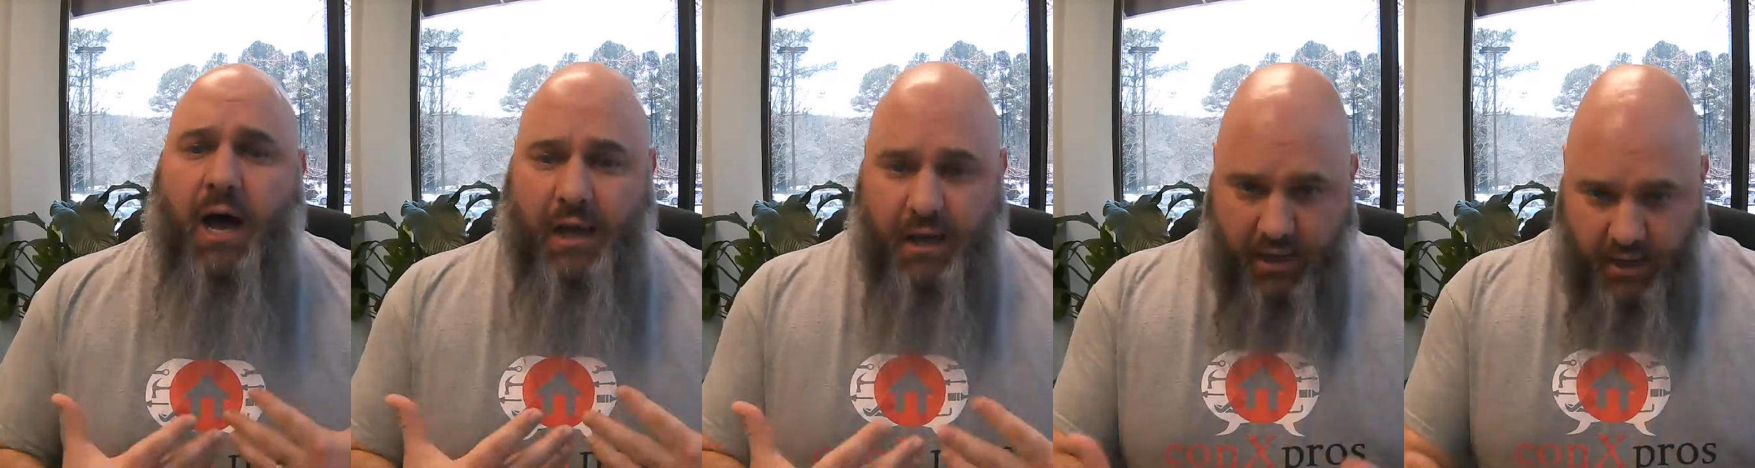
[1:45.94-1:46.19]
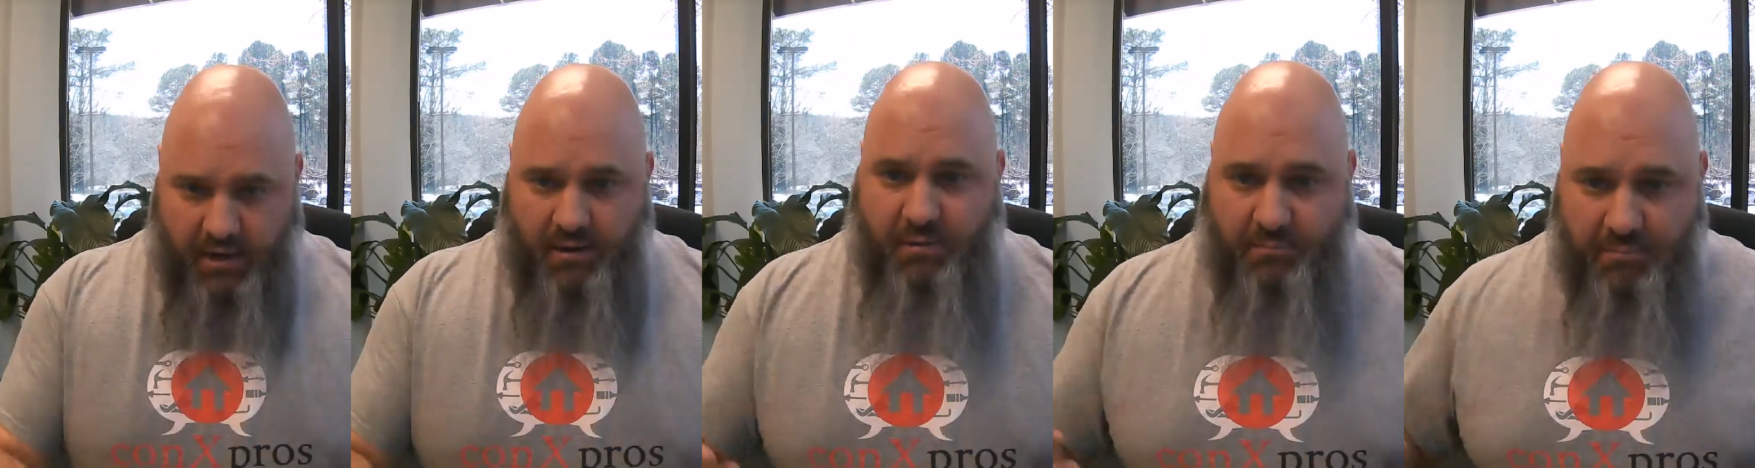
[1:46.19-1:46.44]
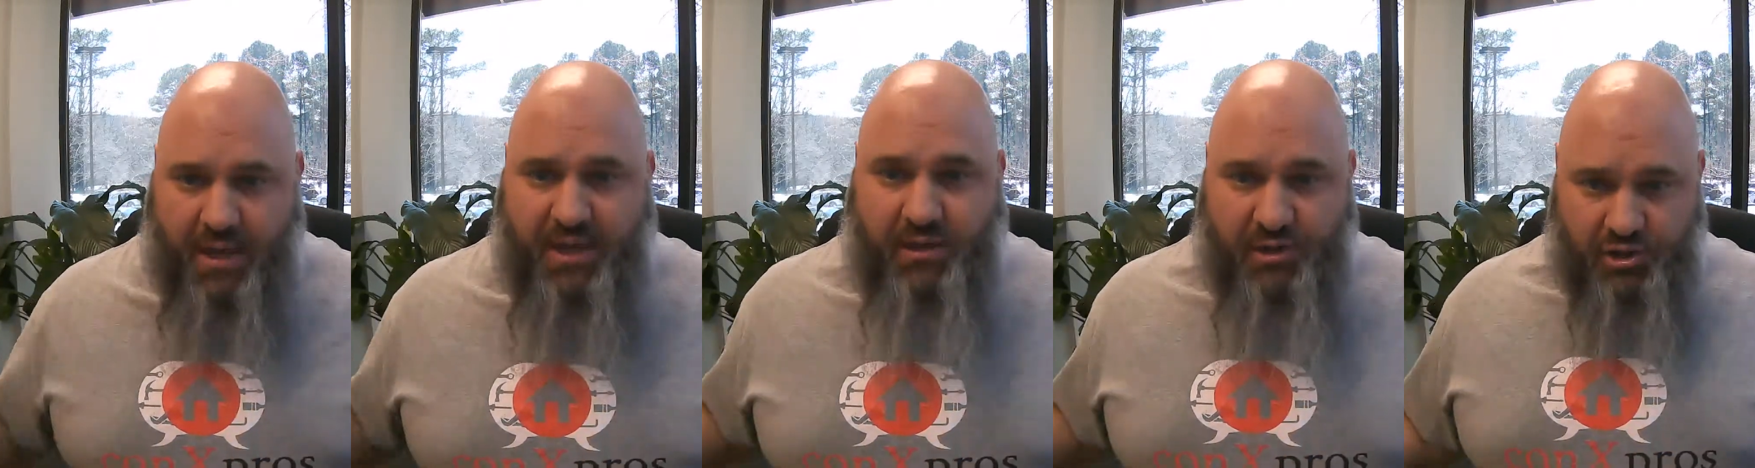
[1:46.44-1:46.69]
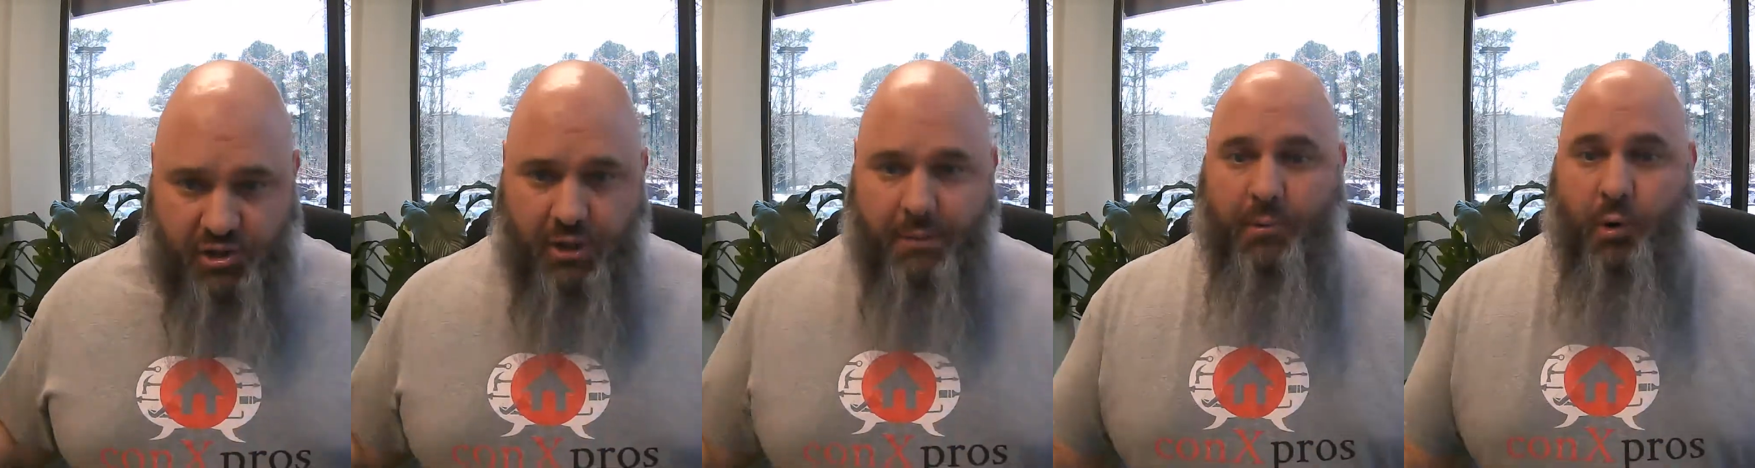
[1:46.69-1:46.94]
and making
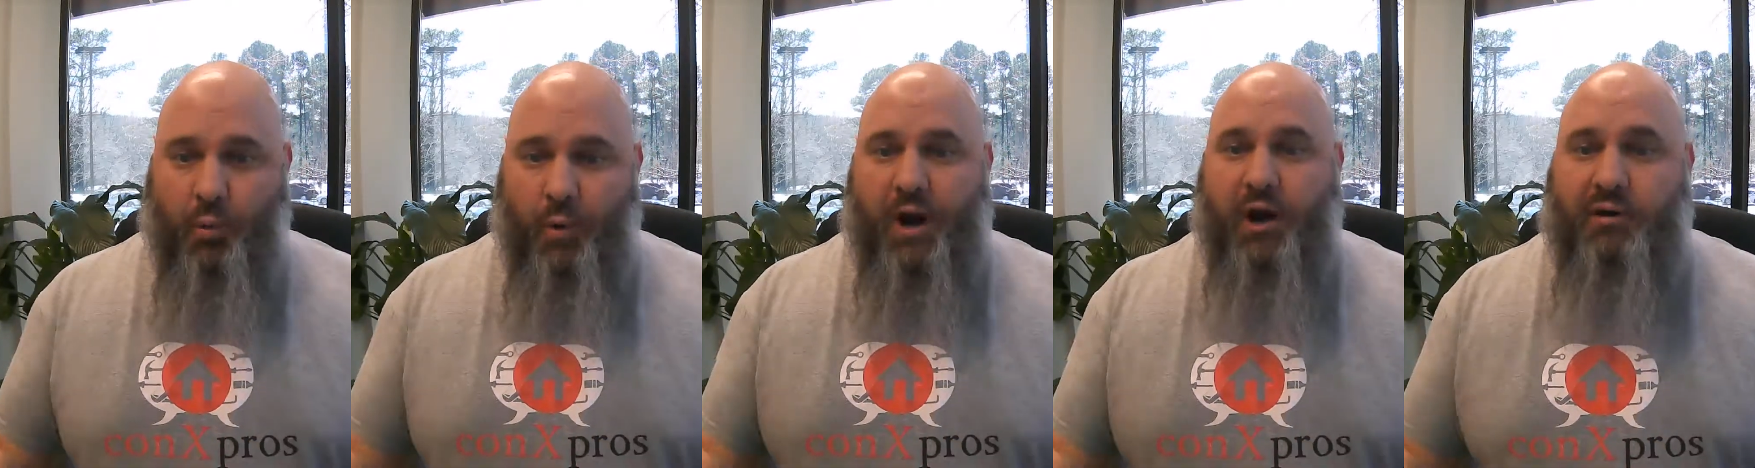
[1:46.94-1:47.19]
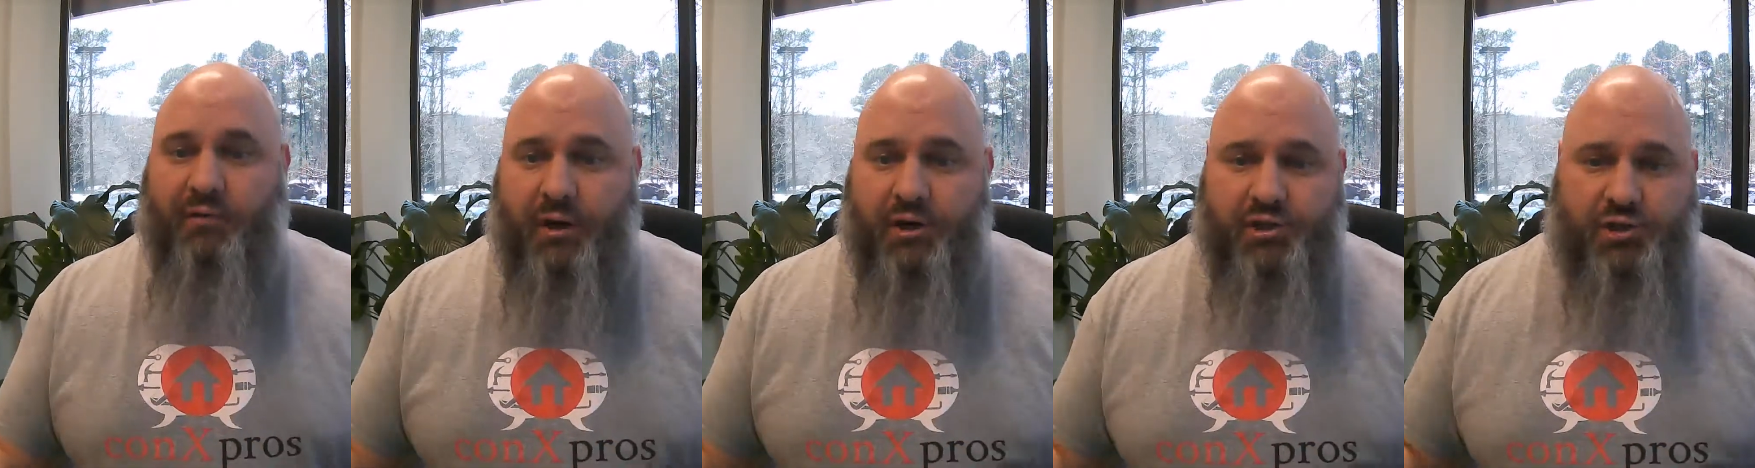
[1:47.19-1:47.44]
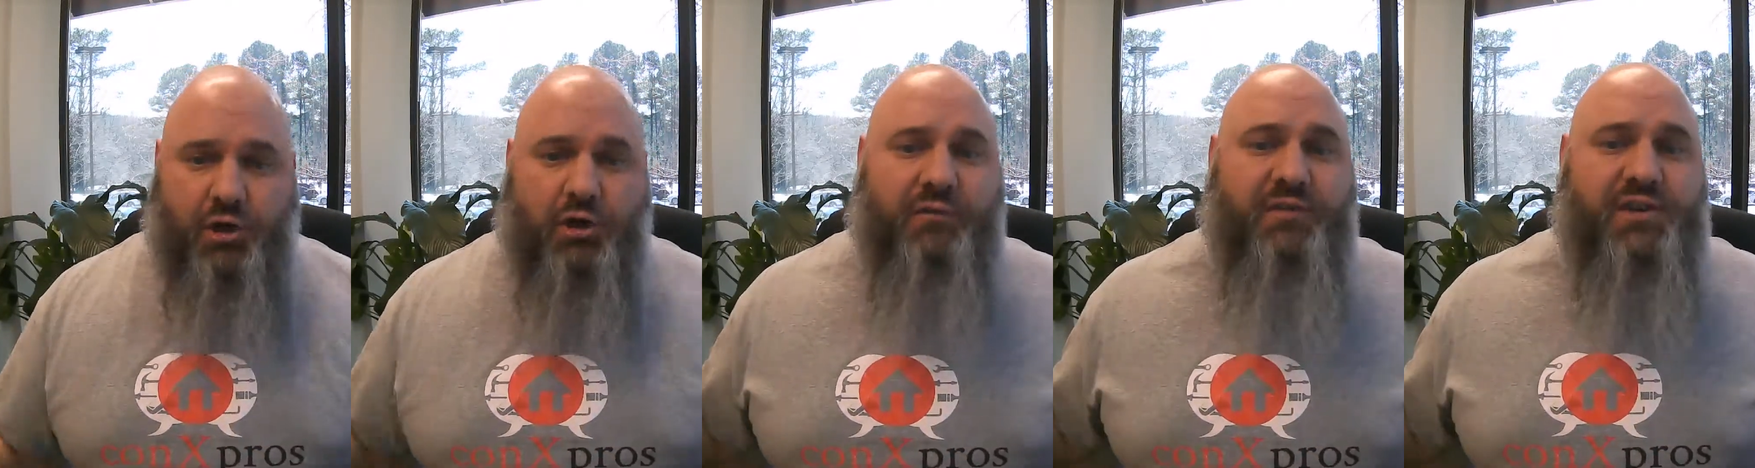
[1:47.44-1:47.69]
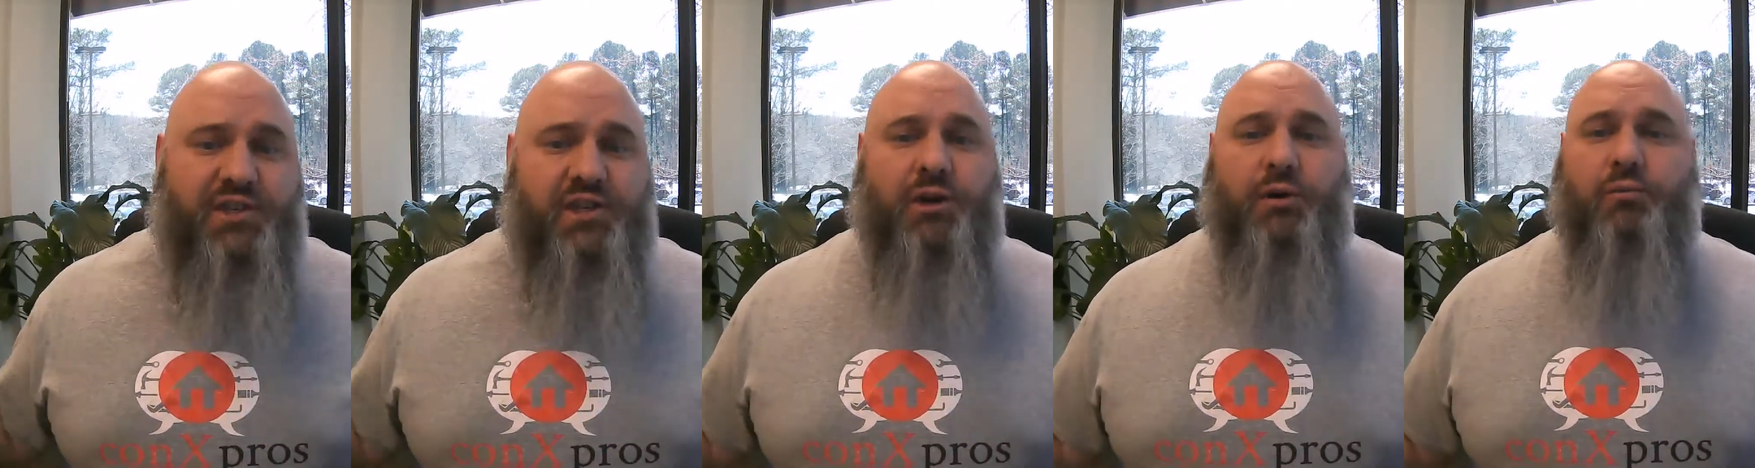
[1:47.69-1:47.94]
them aware of our
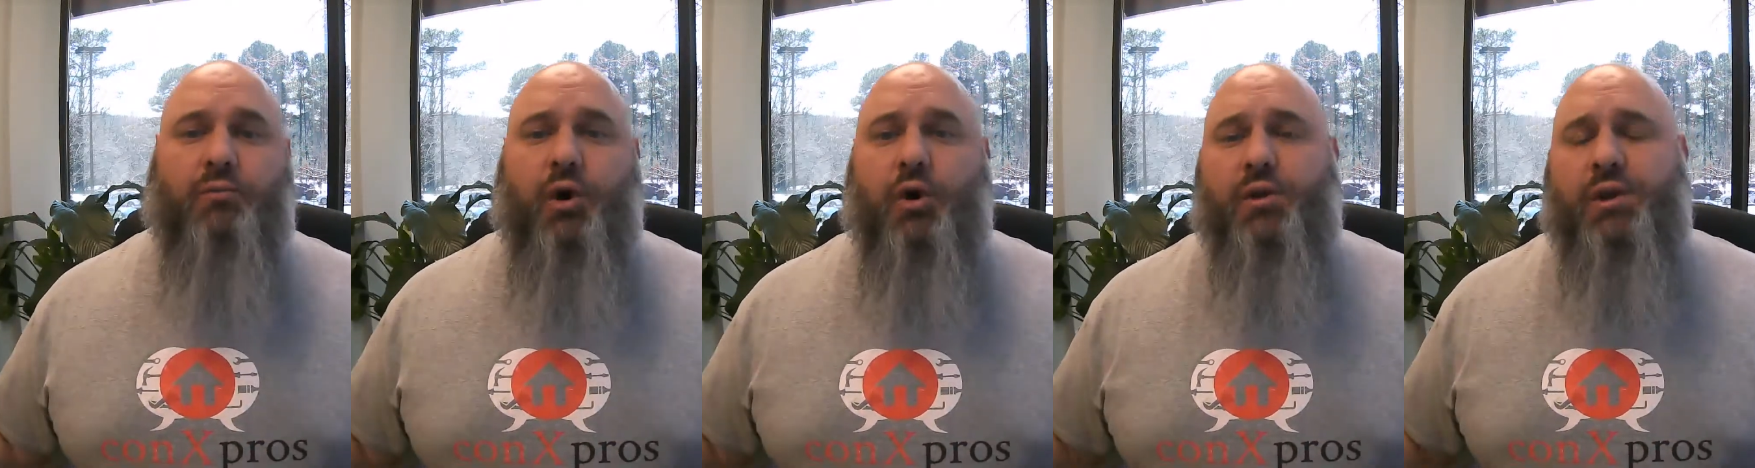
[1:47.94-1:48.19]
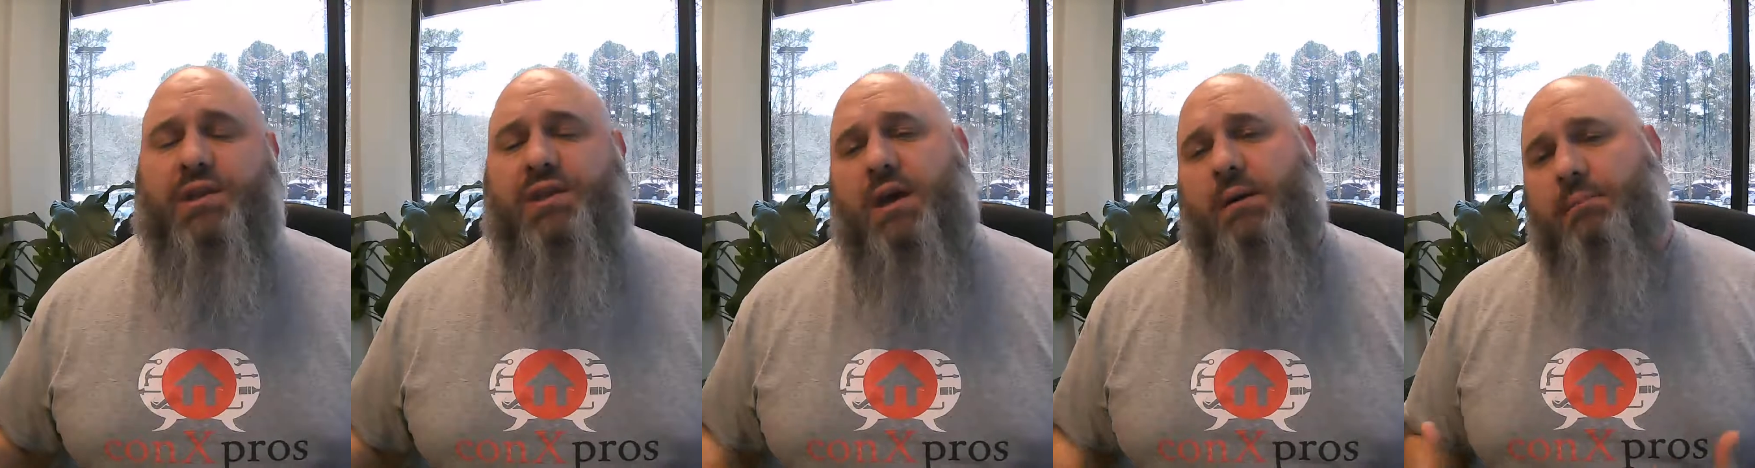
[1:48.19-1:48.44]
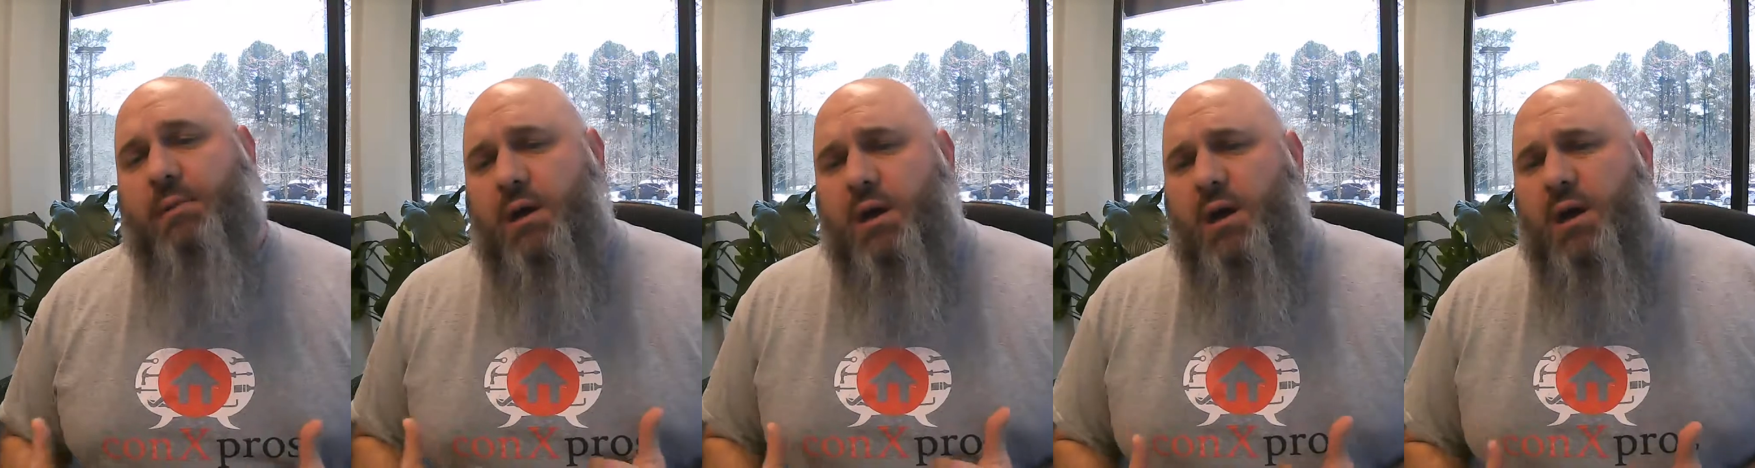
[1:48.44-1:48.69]
service and enrolling them.